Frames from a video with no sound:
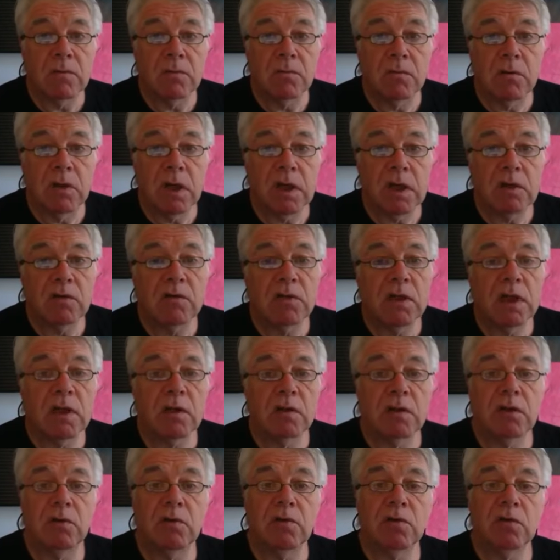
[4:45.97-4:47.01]
Right
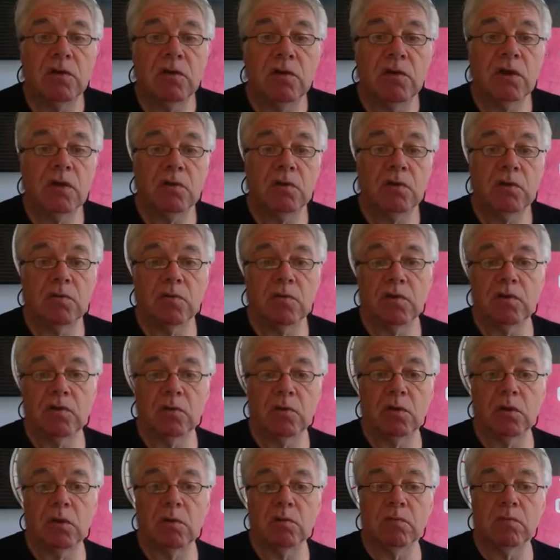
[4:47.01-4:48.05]
now, there is no
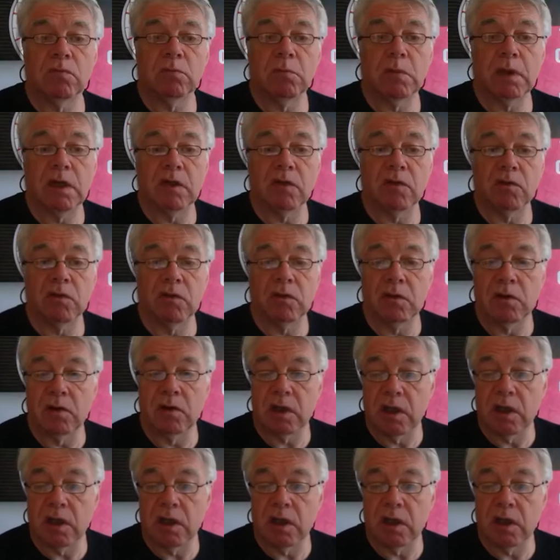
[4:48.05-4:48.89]
official confirmation